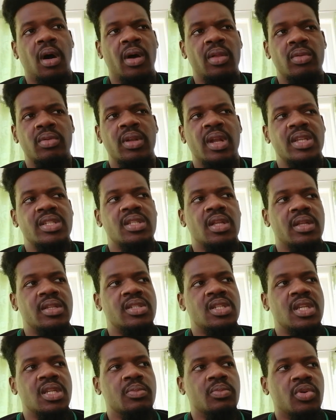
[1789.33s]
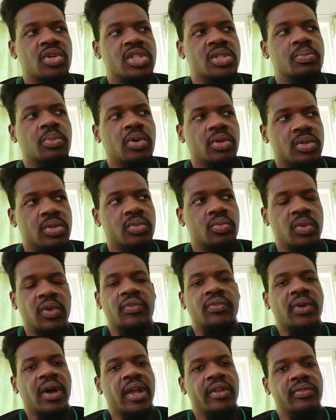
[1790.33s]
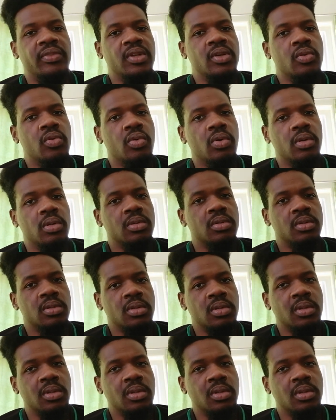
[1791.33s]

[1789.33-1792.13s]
Although that's not saying much, but we fight for the goal.